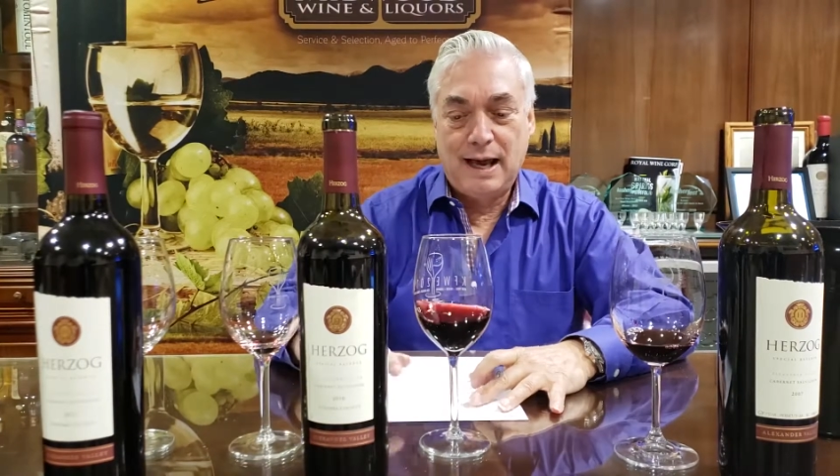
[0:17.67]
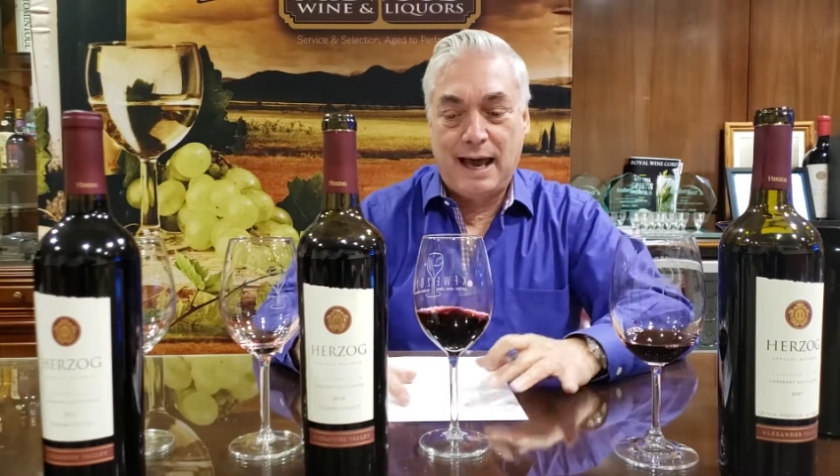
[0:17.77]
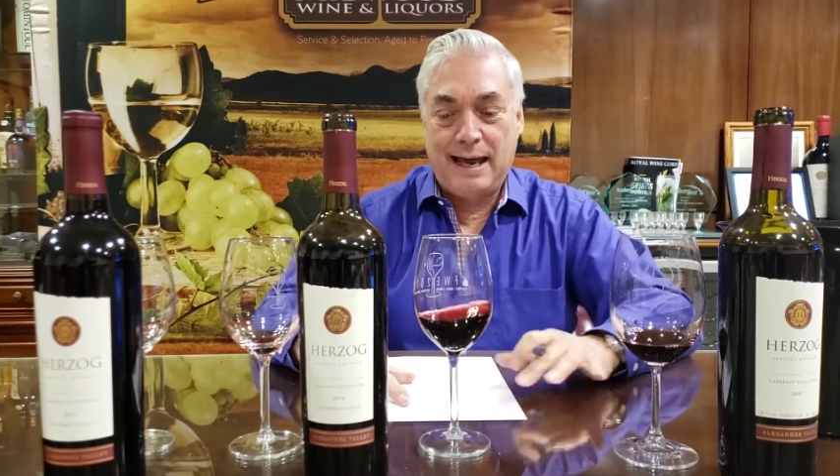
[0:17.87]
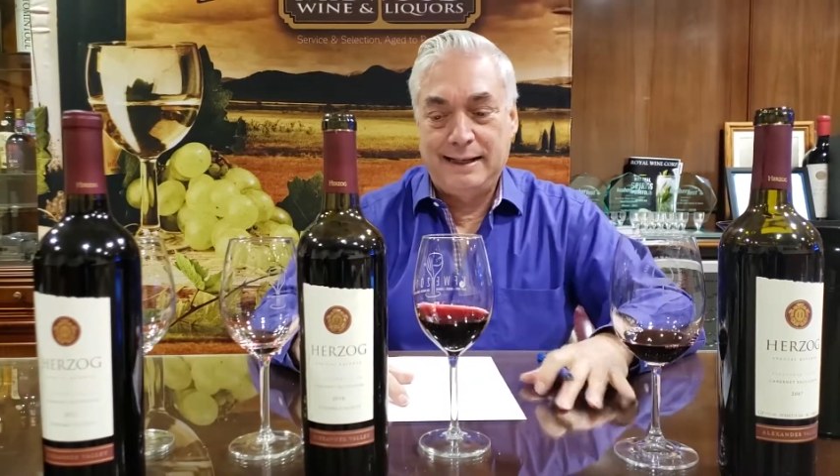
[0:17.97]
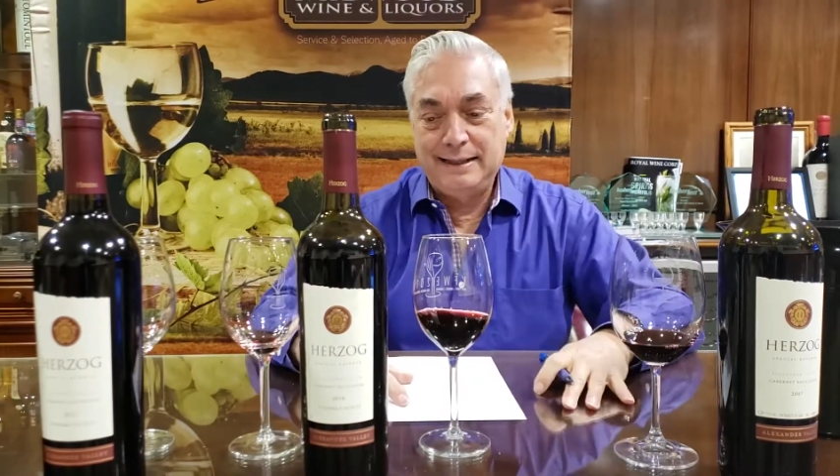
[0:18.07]

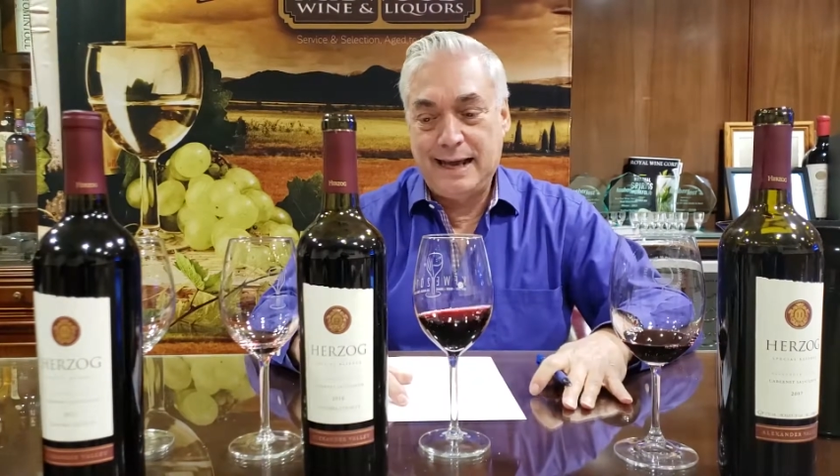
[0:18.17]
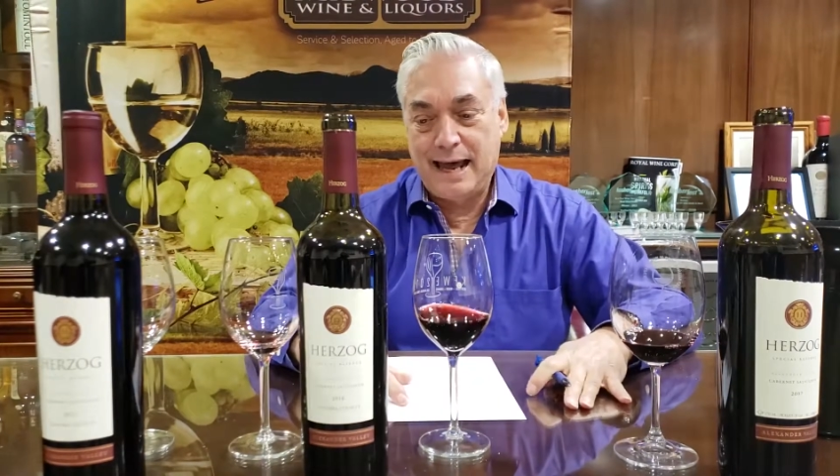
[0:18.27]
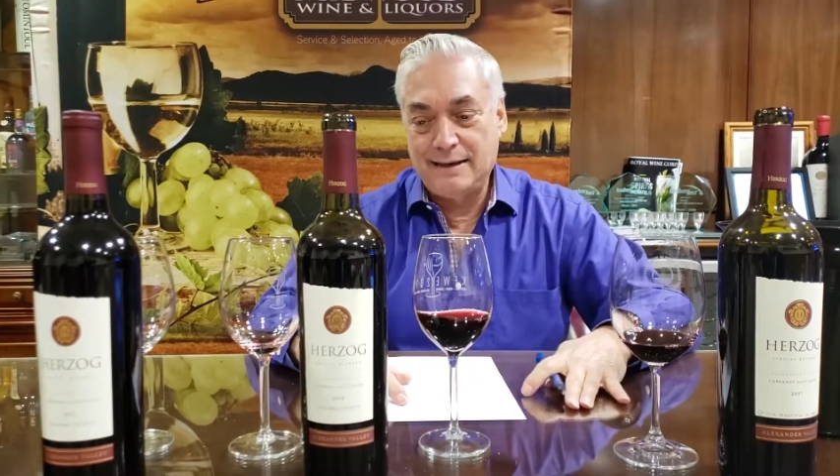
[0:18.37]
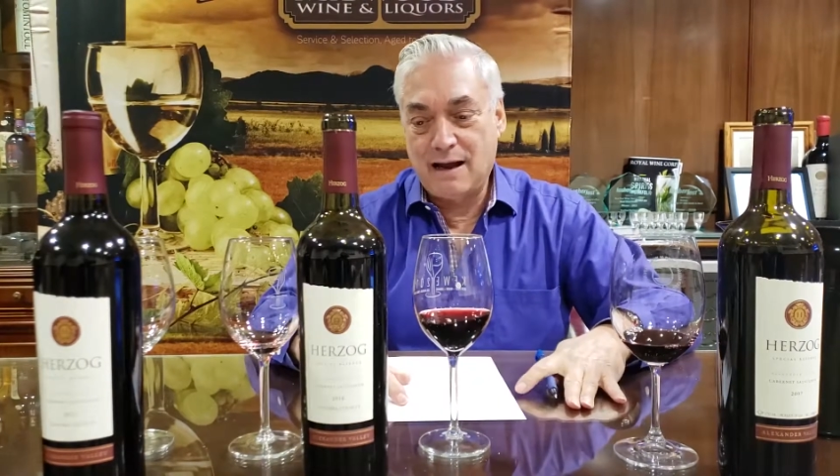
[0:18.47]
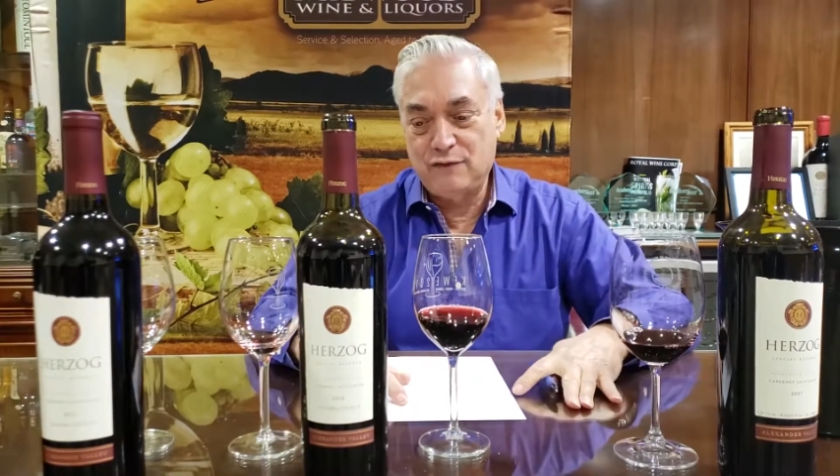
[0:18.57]
And
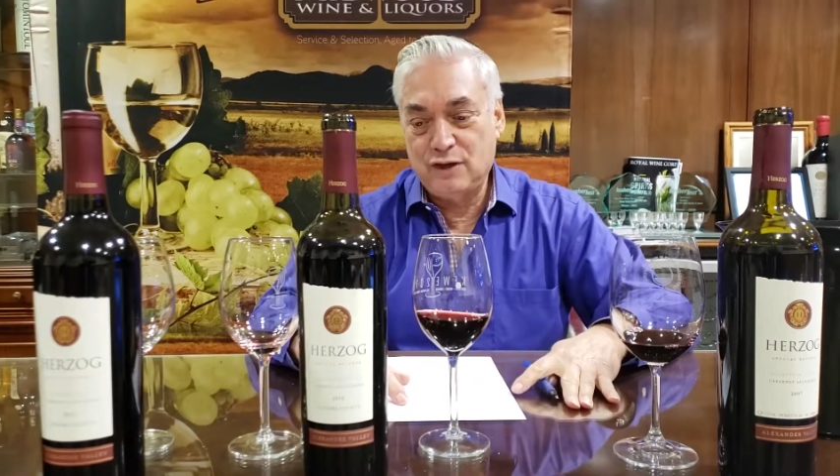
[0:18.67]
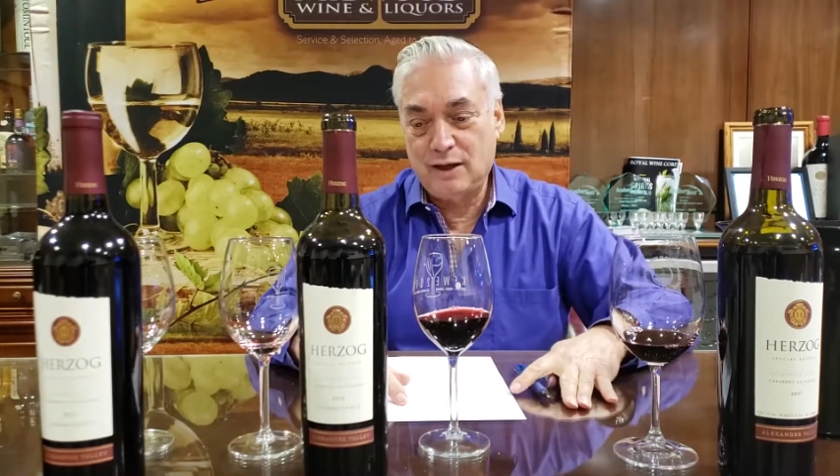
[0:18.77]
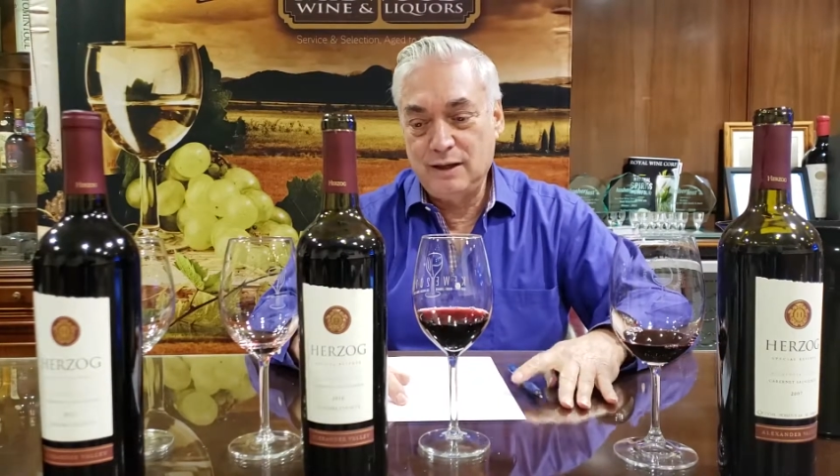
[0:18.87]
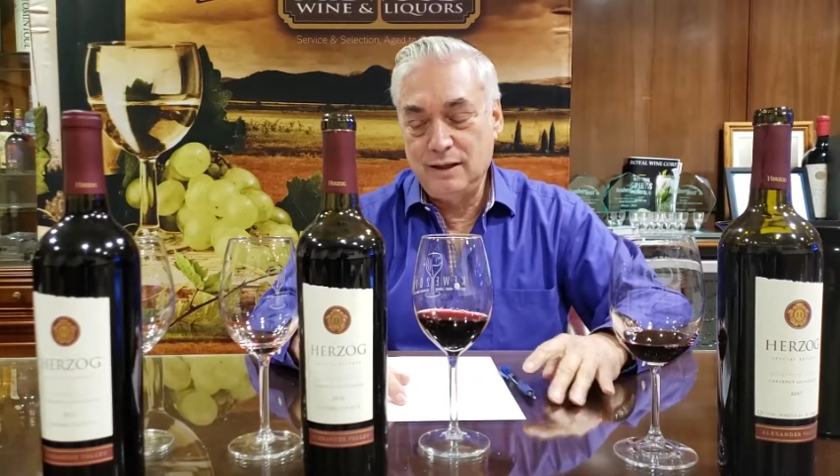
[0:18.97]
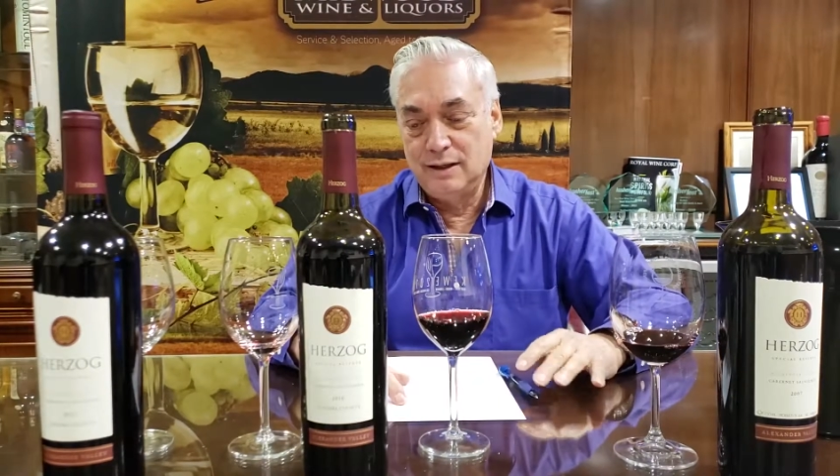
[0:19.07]
again,
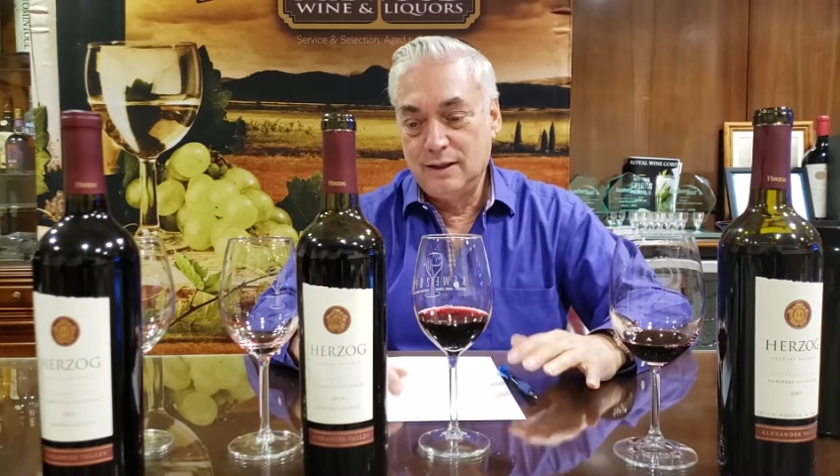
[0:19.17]
Naphtali,